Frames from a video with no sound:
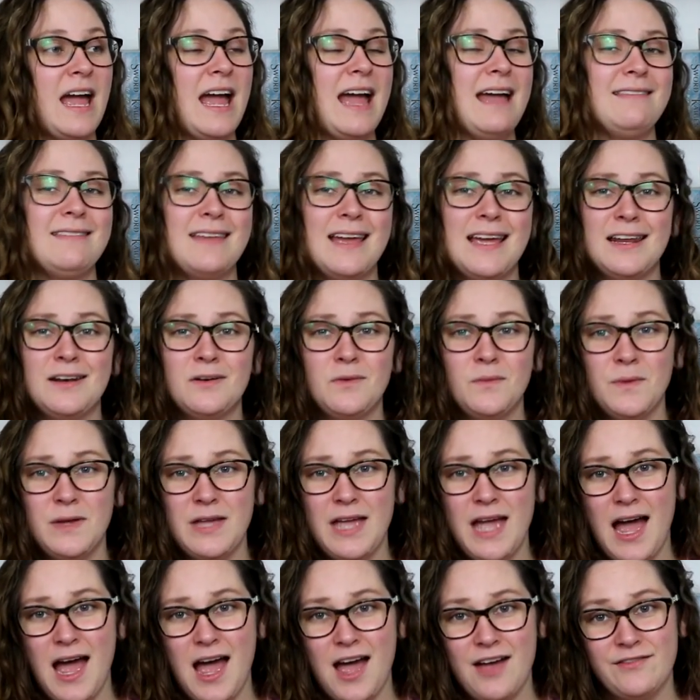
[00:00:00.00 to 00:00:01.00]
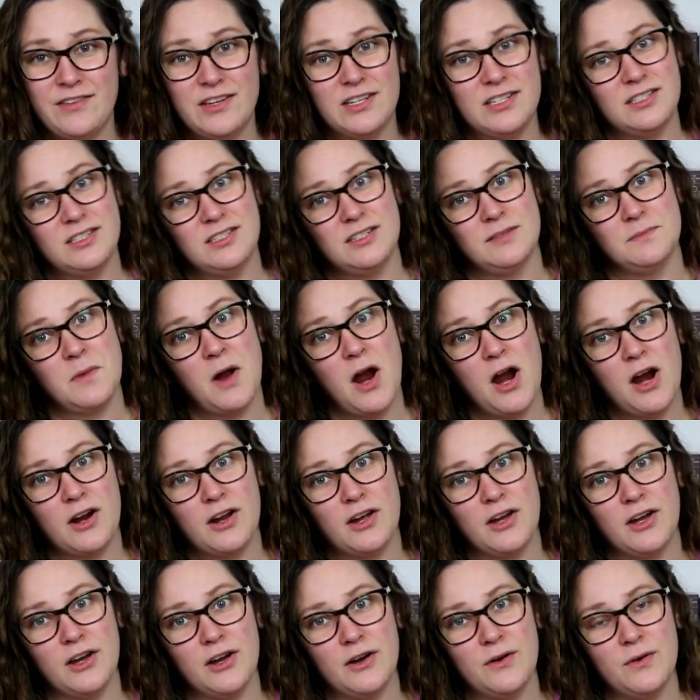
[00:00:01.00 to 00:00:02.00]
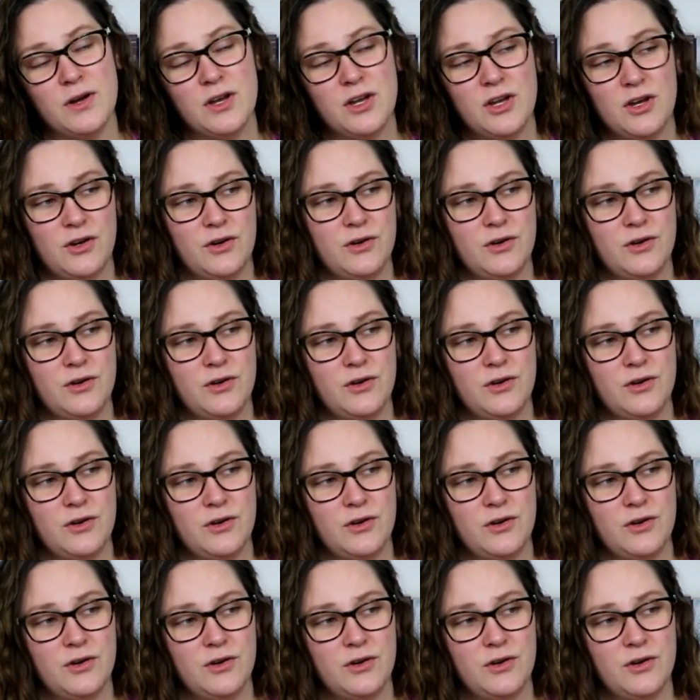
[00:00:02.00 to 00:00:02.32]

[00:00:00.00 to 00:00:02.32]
And then we have DeMarco,